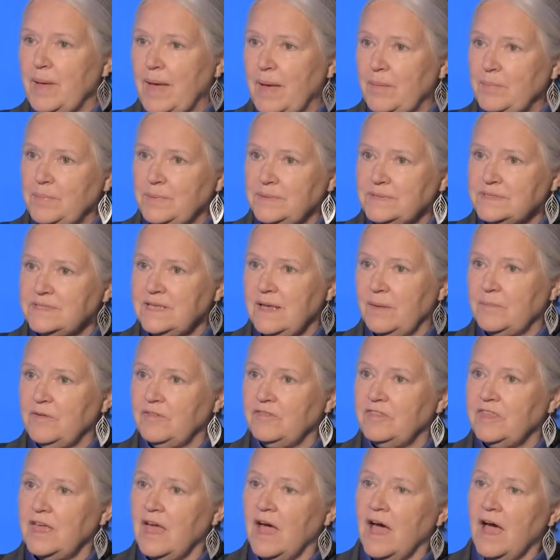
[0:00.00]
up some
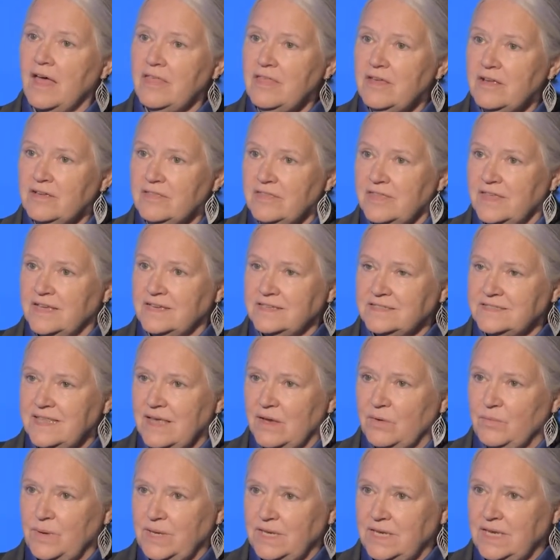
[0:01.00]
of the other things
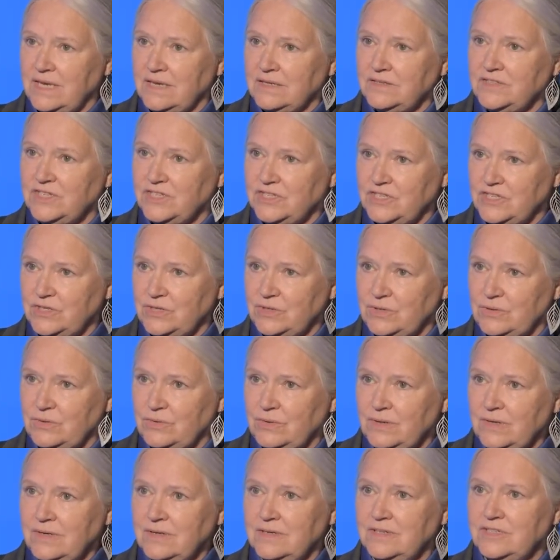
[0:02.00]
that we need to
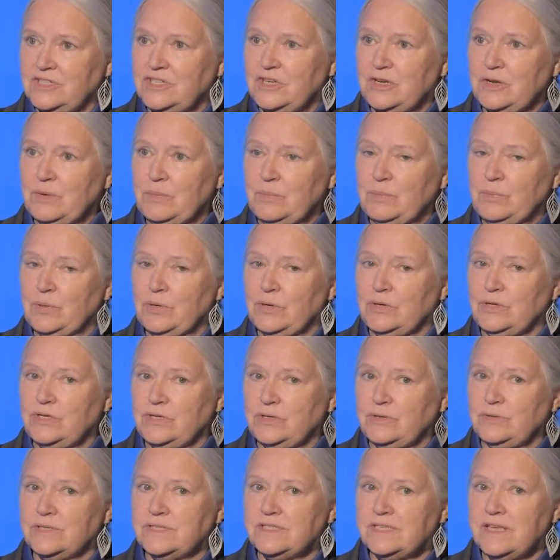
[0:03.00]
do to
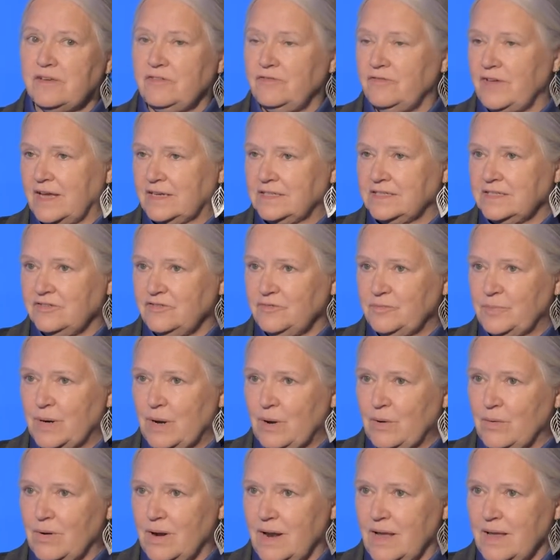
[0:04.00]
produce effective
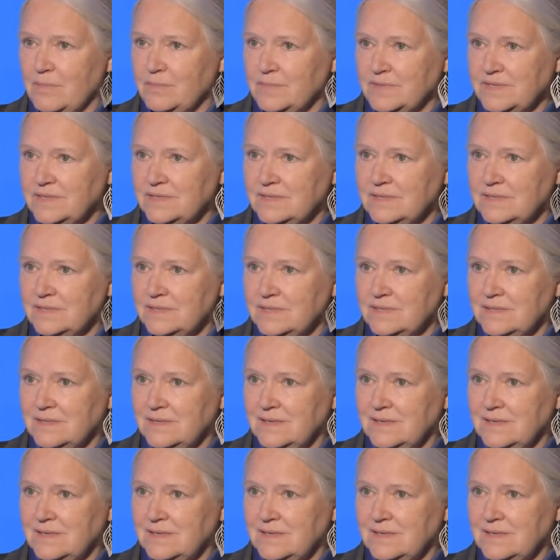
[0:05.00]
programs.